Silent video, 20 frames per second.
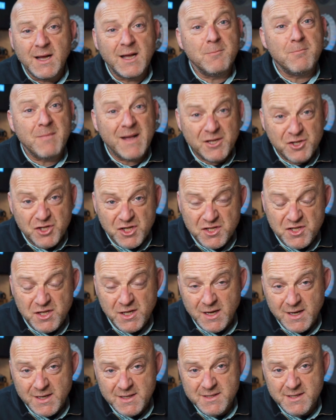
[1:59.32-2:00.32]
Manchester
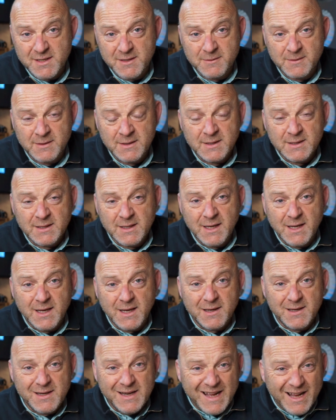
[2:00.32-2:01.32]
United.
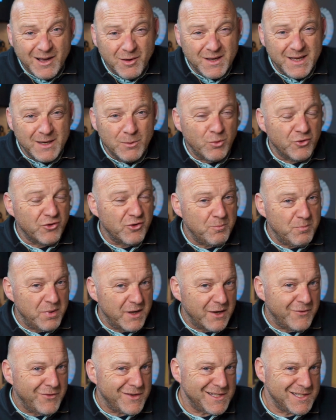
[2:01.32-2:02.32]
Now, it was a bit
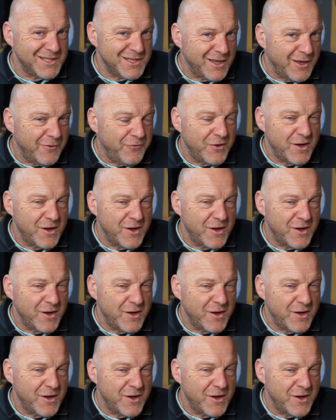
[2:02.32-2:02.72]
of a tough